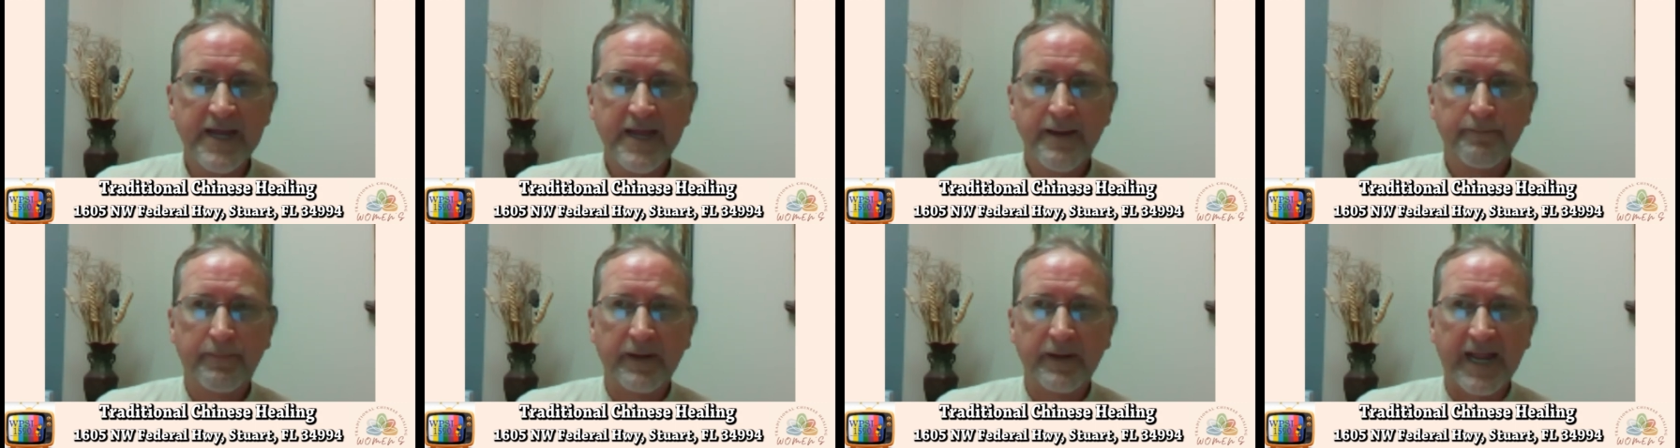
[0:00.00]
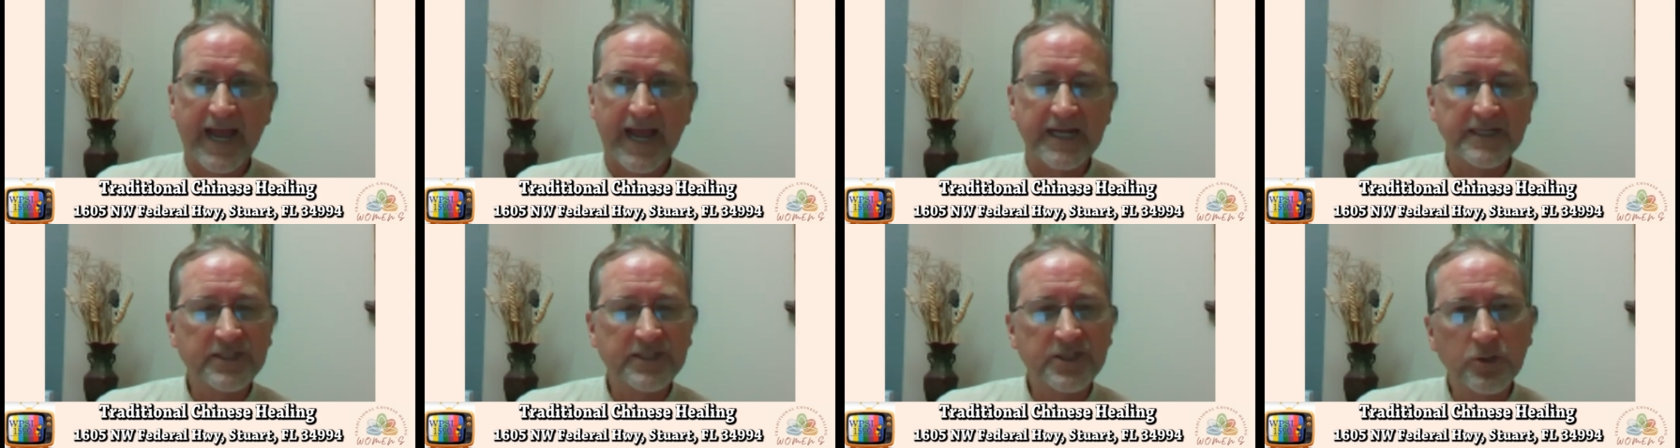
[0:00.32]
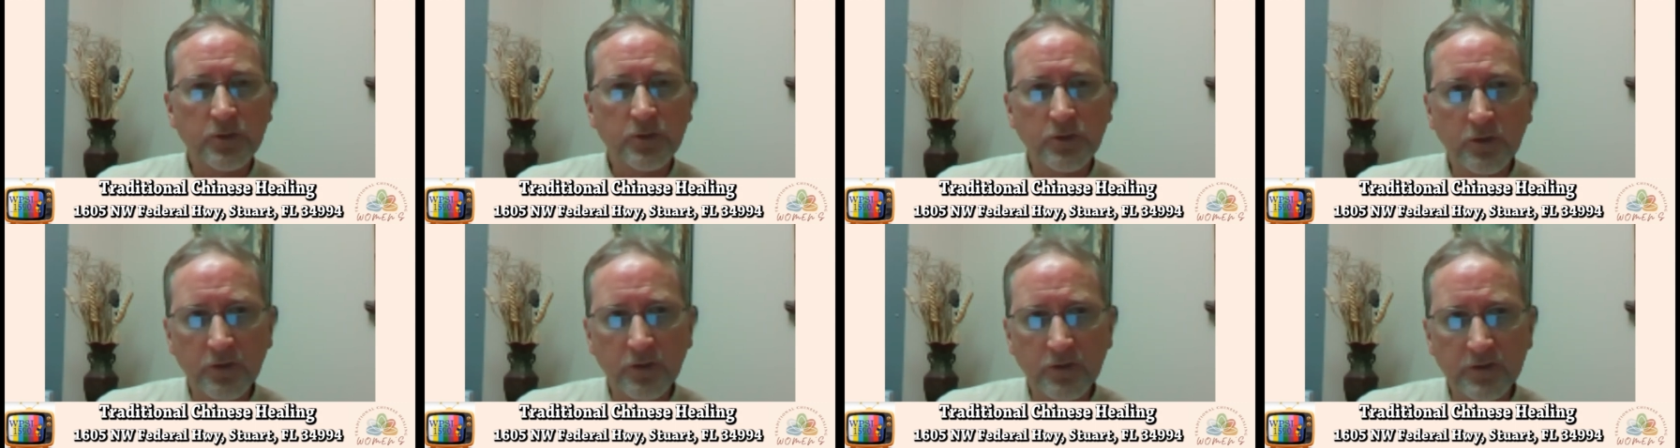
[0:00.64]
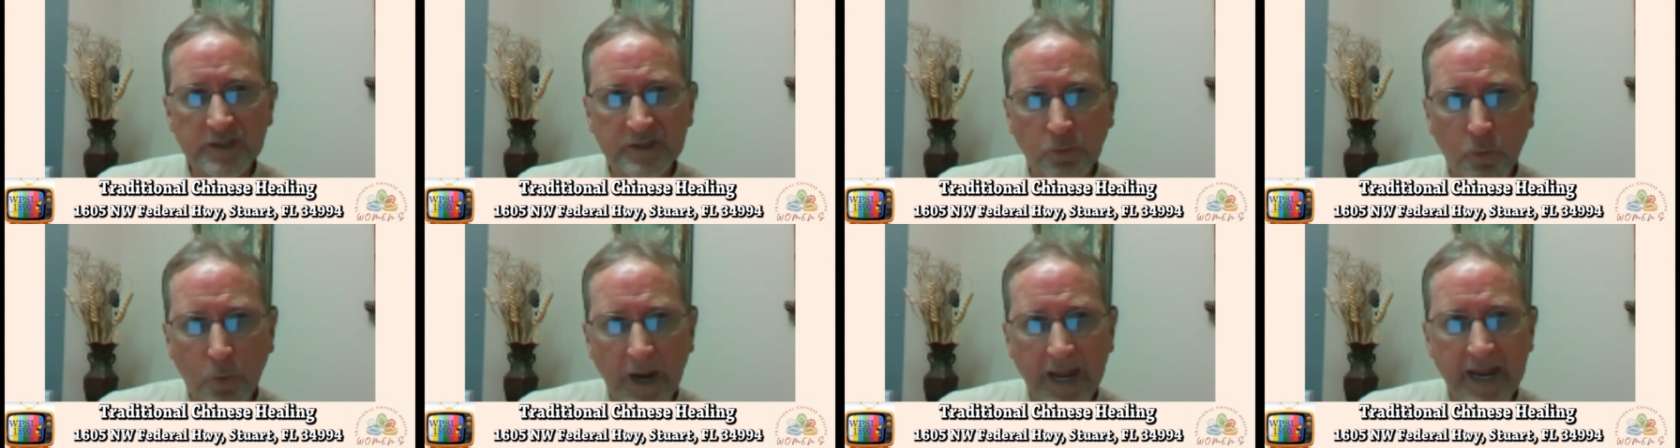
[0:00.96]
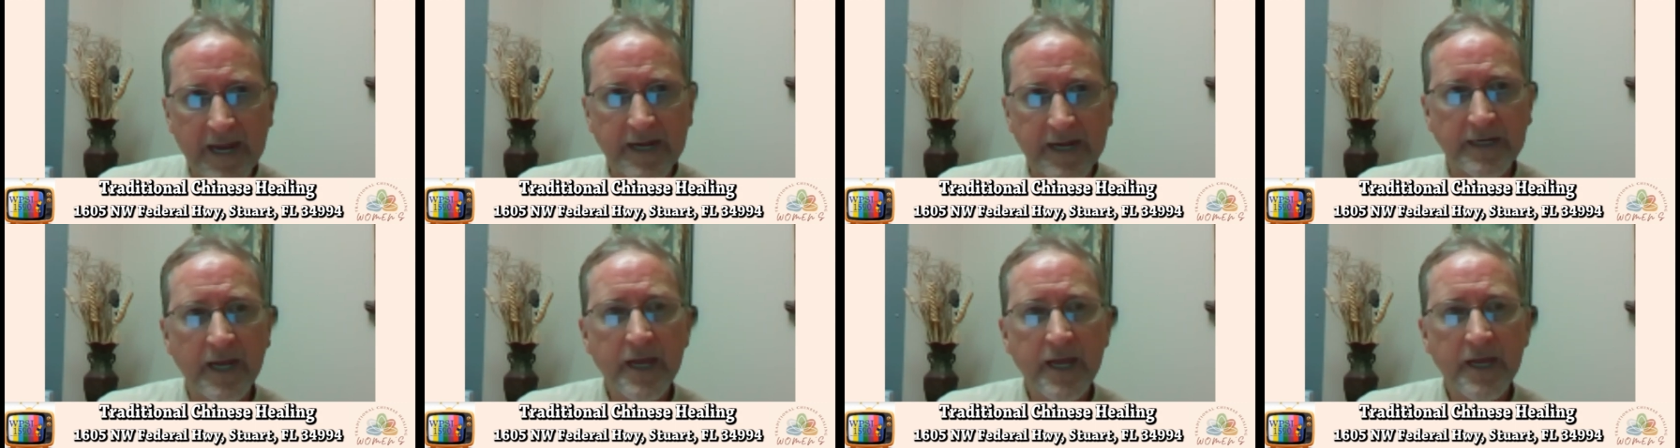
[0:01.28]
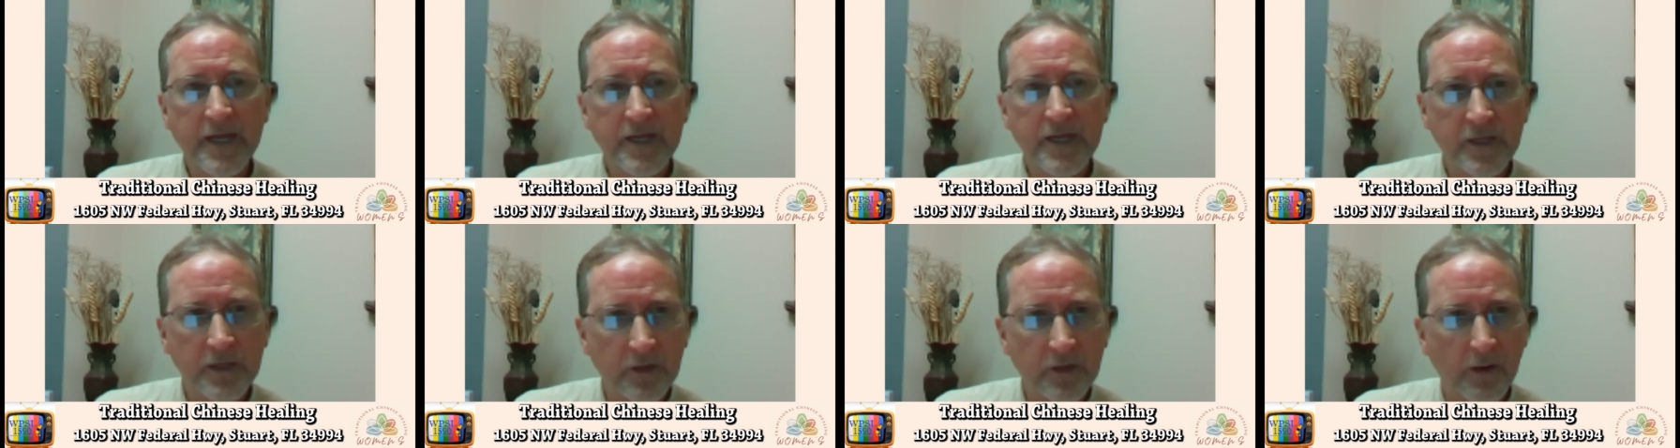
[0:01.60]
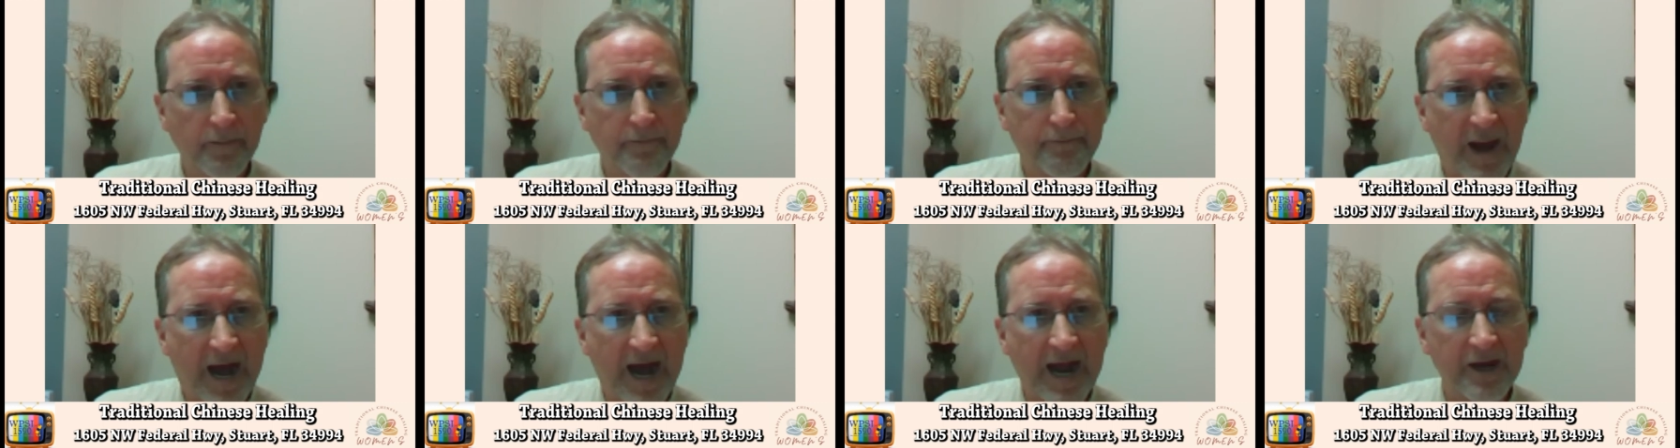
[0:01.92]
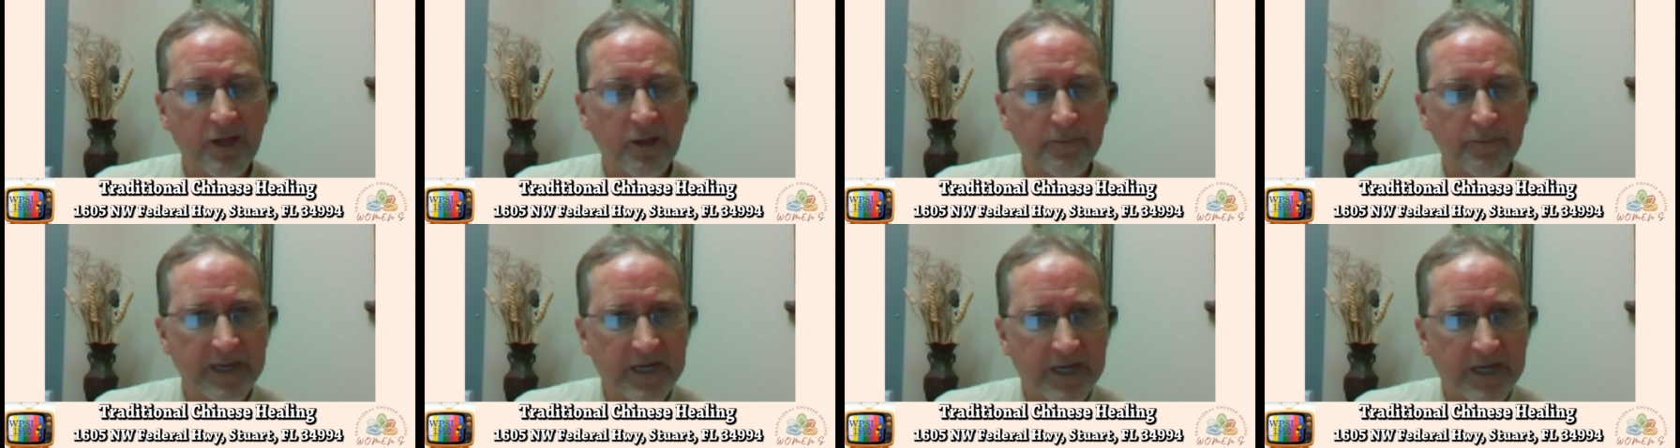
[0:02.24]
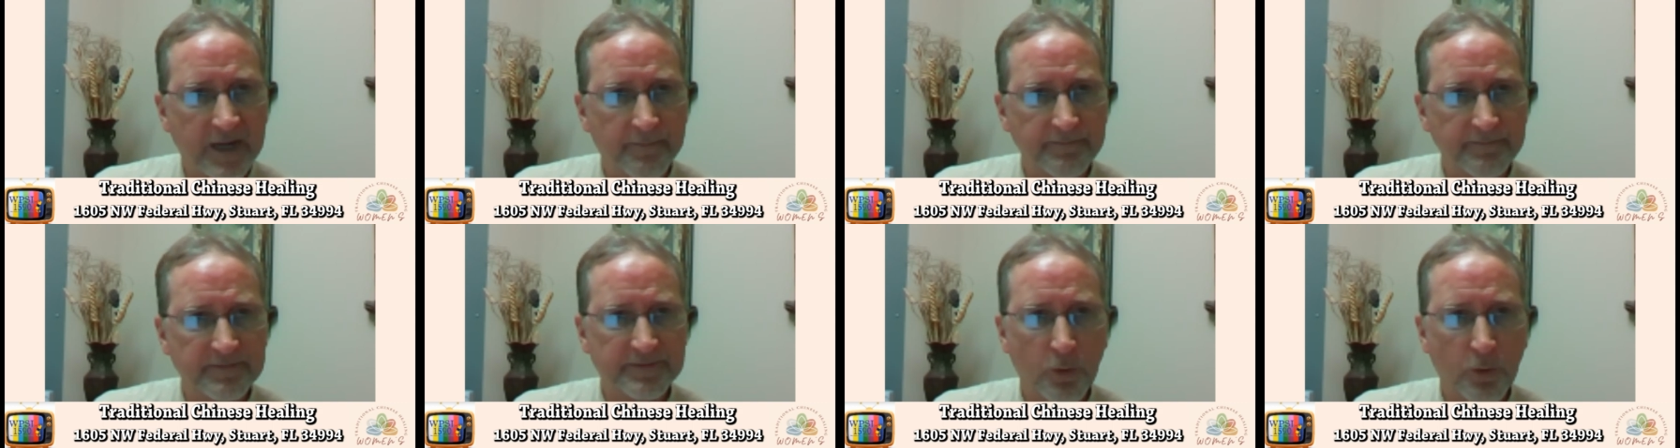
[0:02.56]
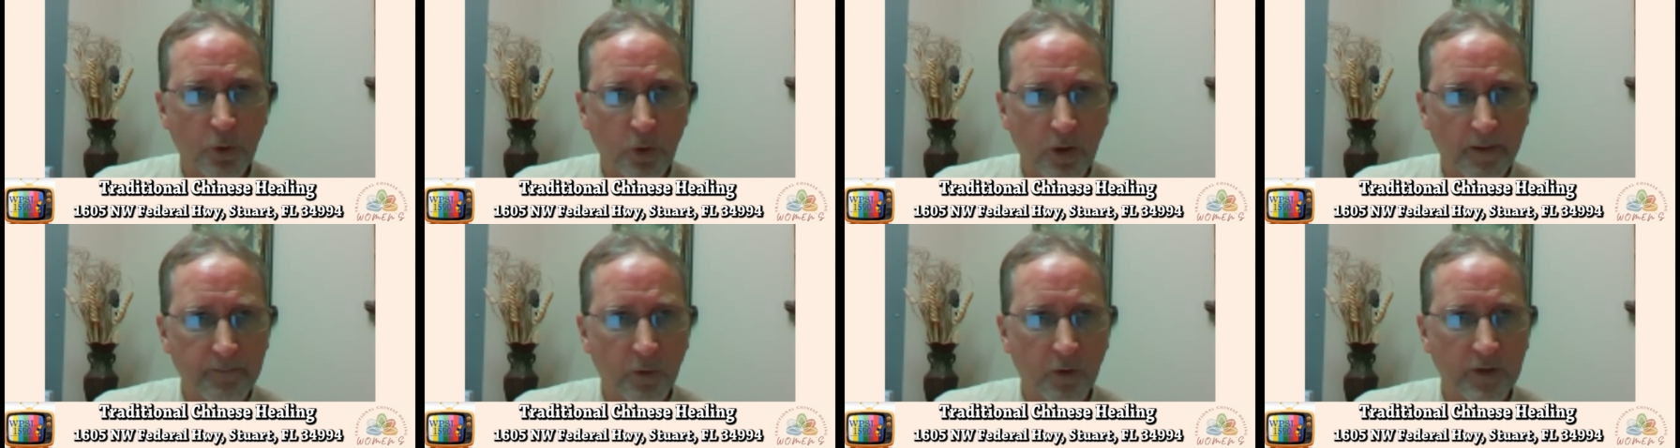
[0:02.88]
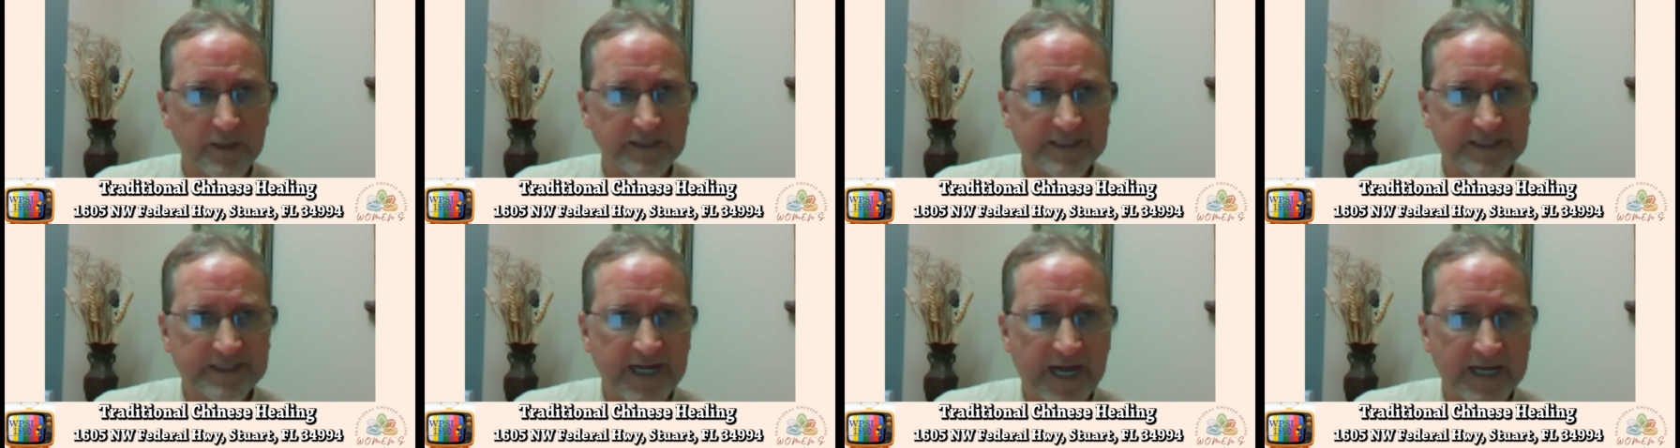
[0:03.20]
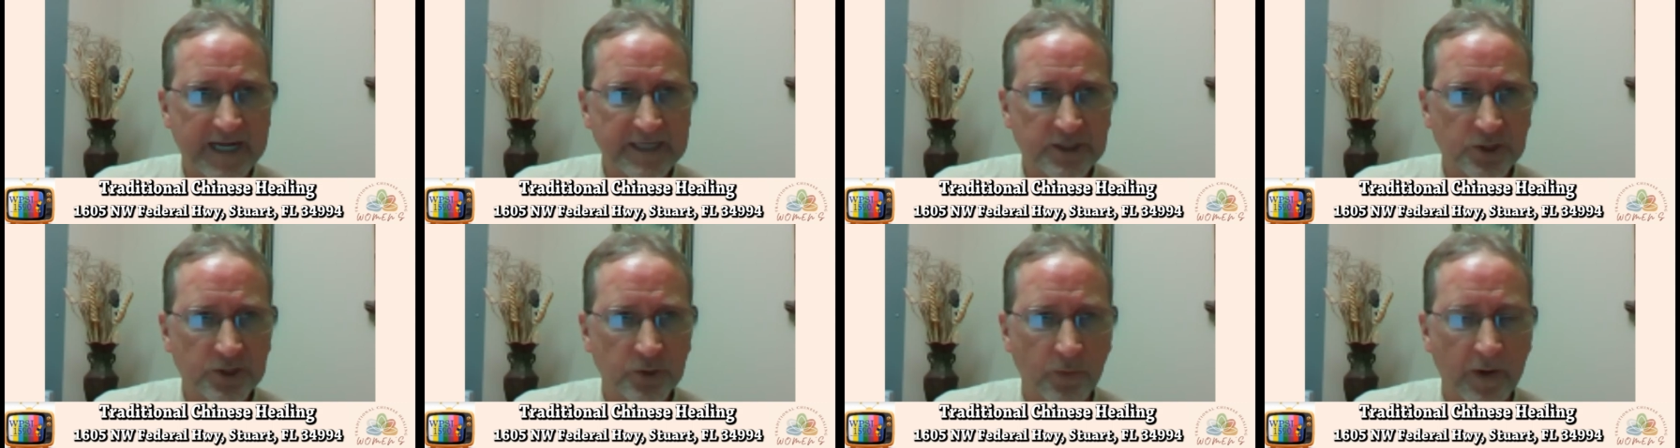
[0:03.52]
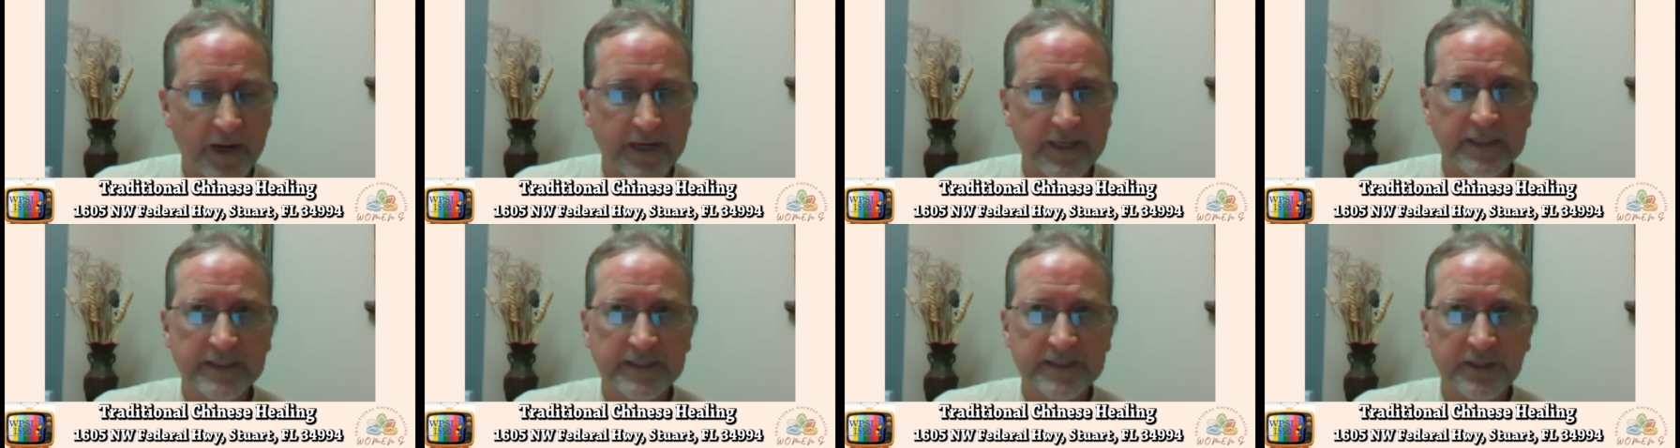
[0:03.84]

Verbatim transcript: but as you lose weight, your bile becomes more and more saturated.